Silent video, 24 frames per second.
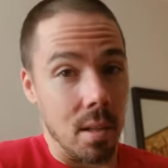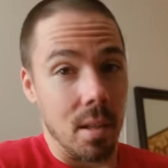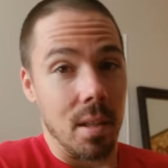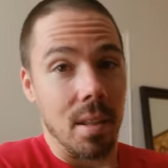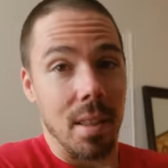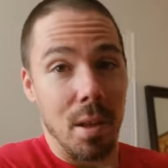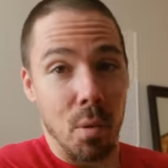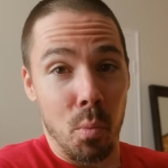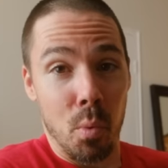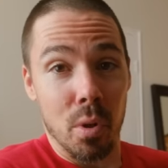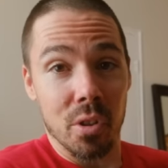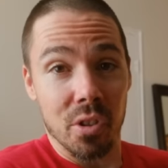
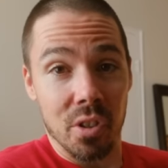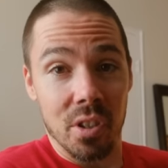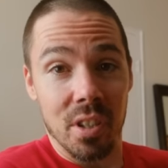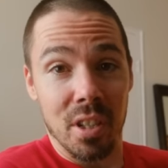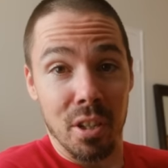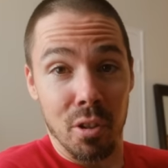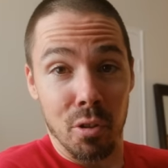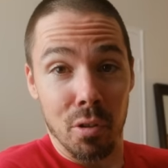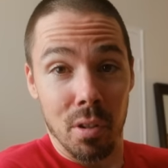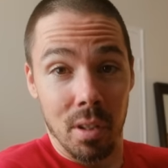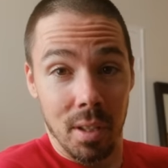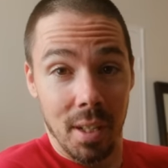That was
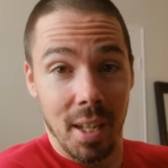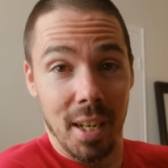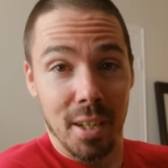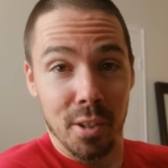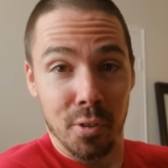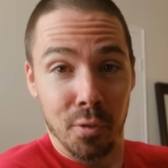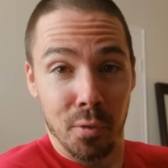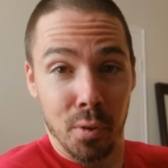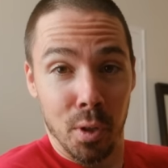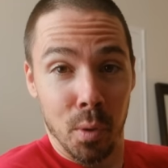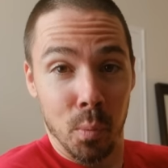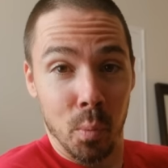until the
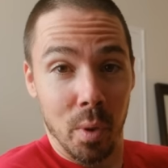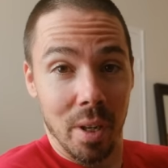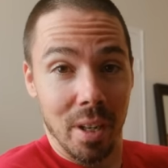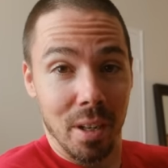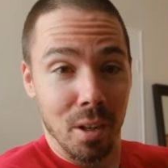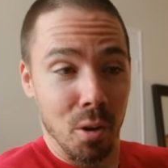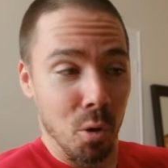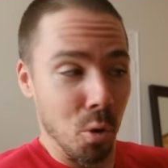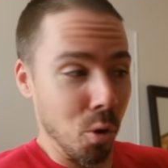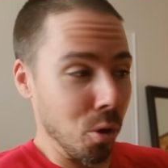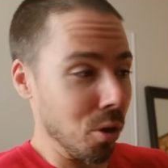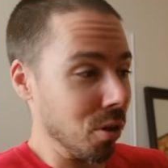latest firmware,
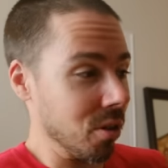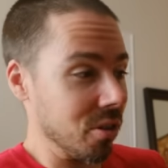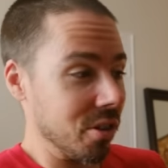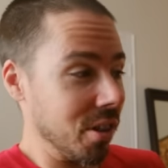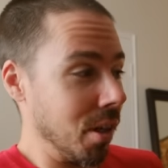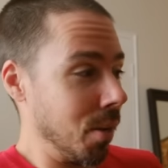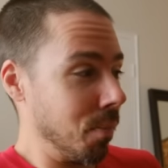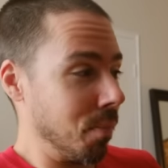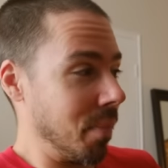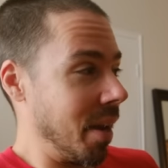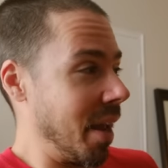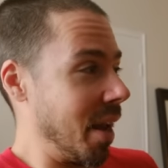or
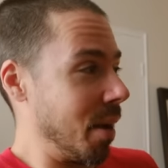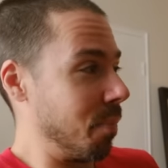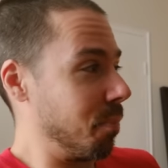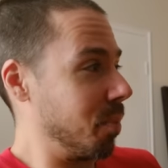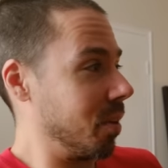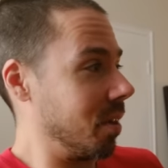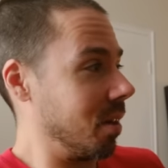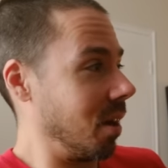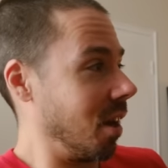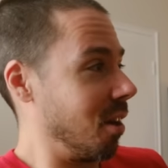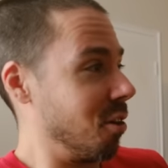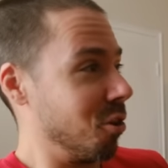something
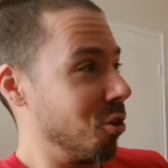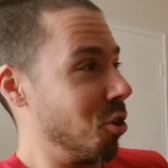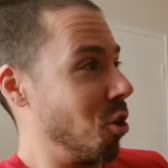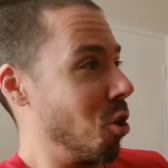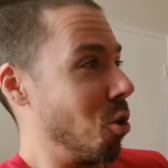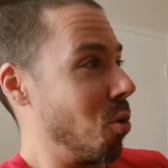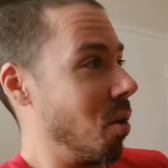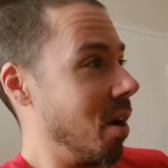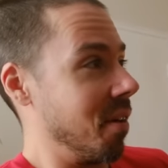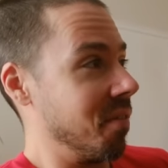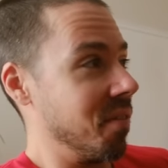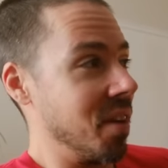happened. I don't
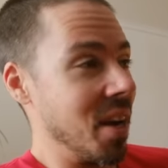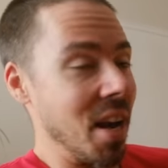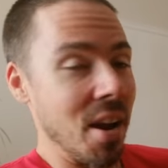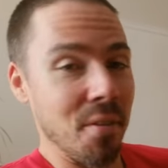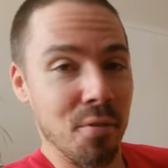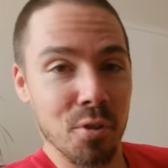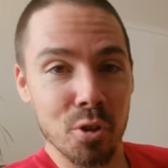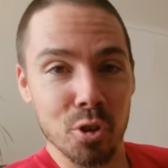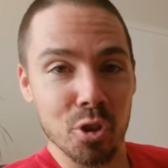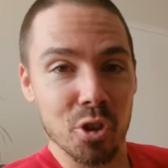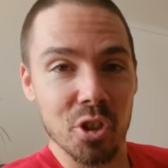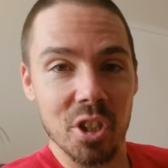know. I've
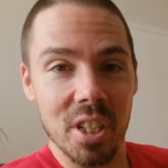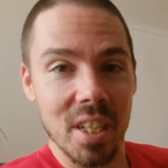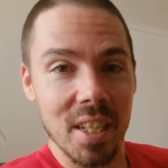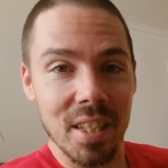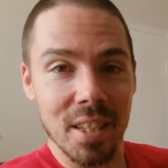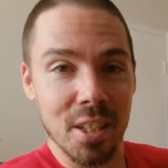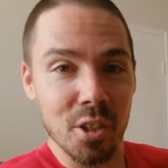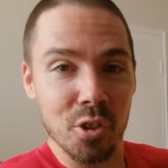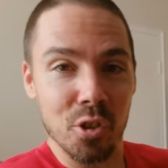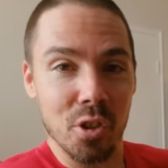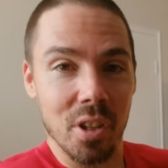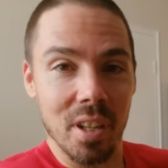never seen
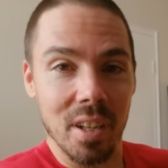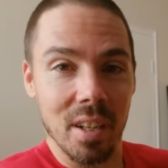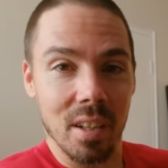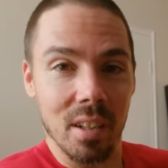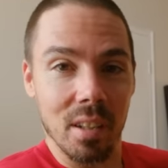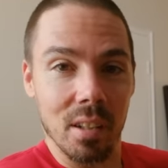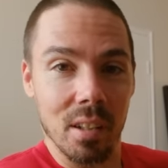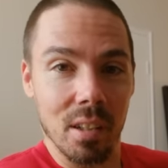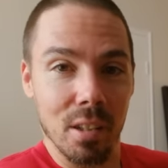this thing